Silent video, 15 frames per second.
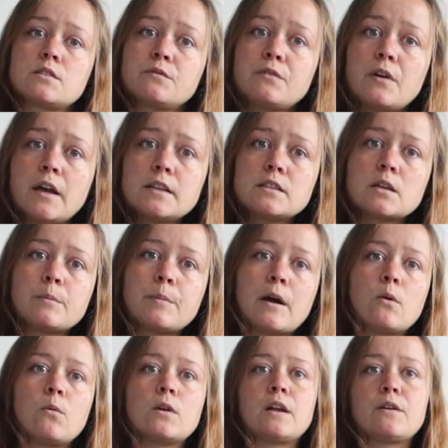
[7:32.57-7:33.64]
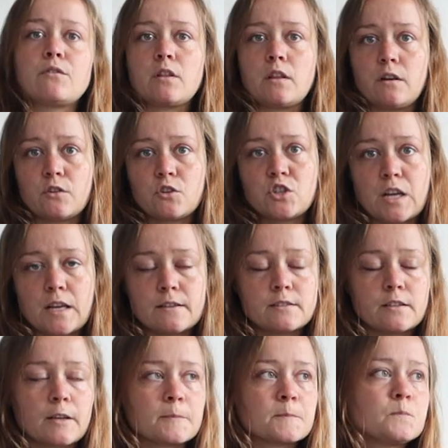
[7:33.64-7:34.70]
to fight about whatever they are
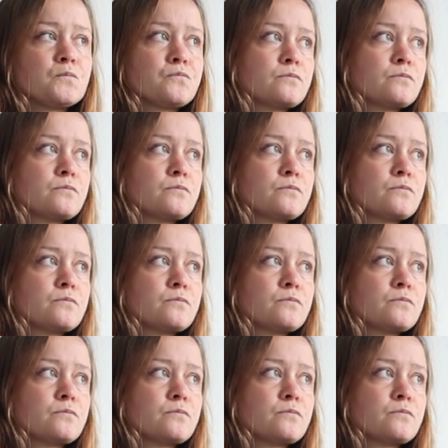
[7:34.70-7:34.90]
chasing.